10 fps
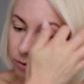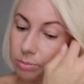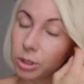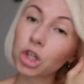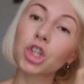gives
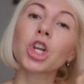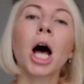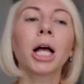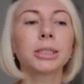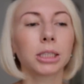me a
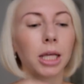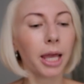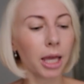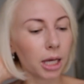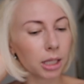shot,
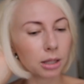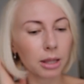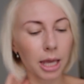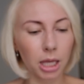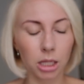and
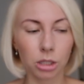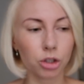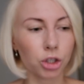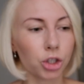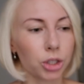then
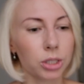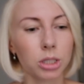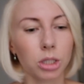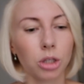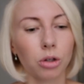she
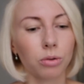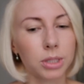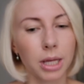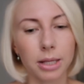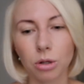just, you know,
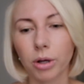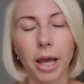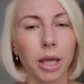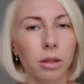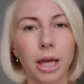says,
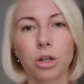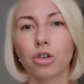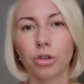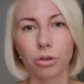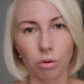okay, that
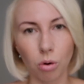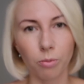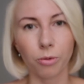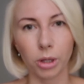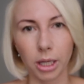should
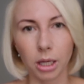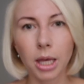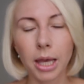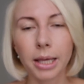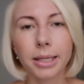hopefully
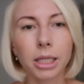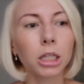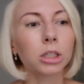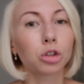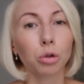heal
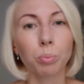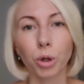it. Don't